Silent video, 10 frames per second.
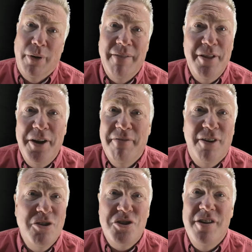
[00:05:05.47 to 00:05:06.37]
whatever their
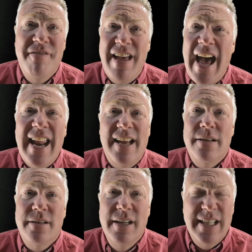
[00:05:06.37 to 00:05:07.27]
version of that
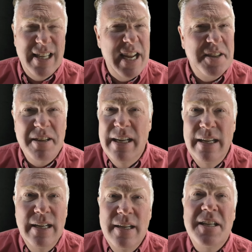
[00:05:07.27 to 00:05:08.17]
is. It's, it's
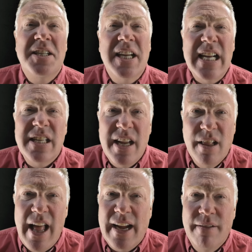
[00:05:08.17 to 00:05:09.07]
disgusting
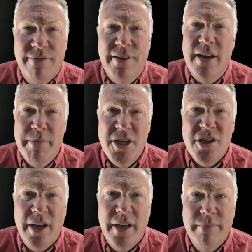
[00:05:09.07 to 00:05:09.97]
lack of freedom in
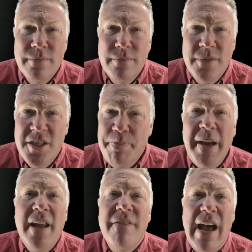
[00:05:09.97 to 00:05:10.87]
China.
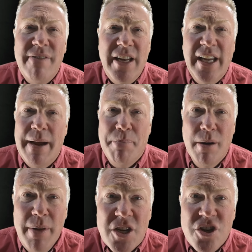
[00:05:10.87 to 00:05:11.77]
Speaking of having to get
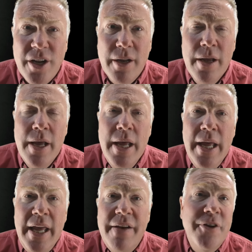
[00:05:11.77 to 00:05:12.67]
permission,
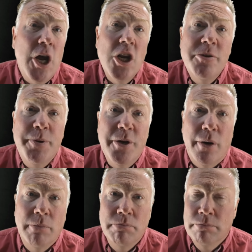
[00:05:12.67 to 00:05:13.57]
if an
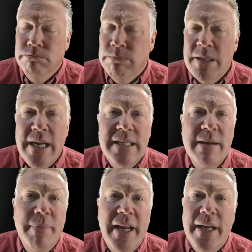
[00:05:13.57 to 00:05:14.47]
entrepreneur, let's say
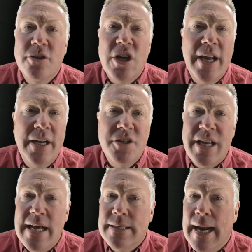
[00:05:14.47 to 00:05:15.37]
somebody in China just
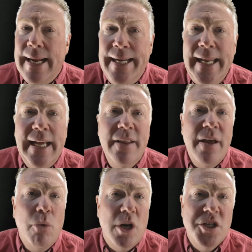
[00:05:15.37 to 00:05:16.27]
has an idea, they
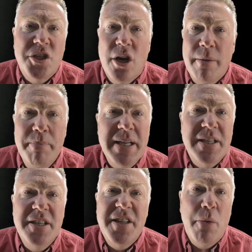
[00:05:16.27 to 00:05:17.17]
want to start a
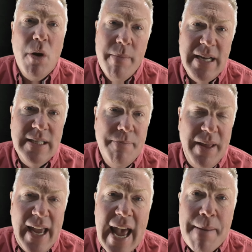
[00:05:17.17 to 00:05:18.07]
business, they want to make
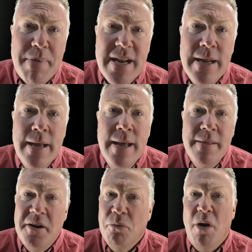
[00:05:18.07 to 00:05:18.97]
something happen,
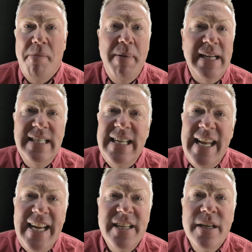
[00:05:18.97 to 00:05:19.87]
they're in one of the big
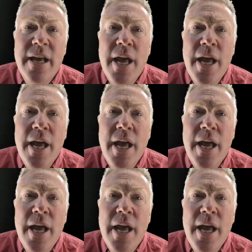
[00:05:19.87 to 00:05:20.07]
cities,